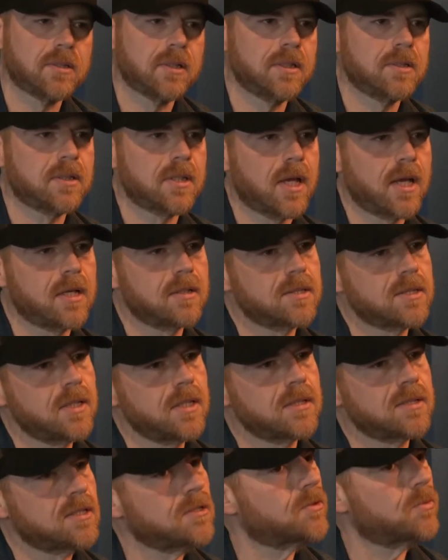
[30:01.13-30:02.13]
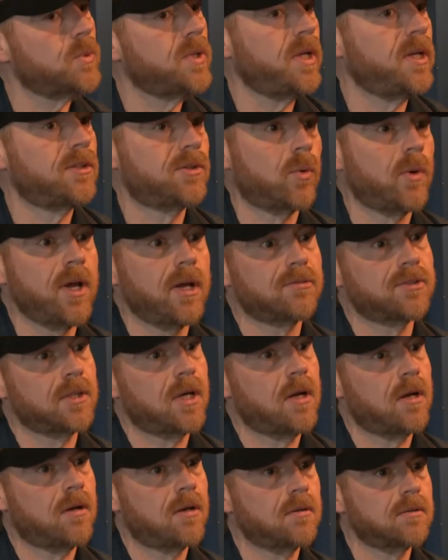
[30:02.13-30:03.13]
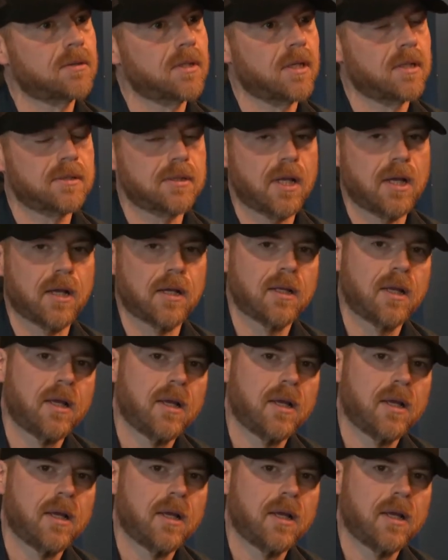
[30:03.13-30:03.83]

Let's take six. Since we did twelve songs, I was like.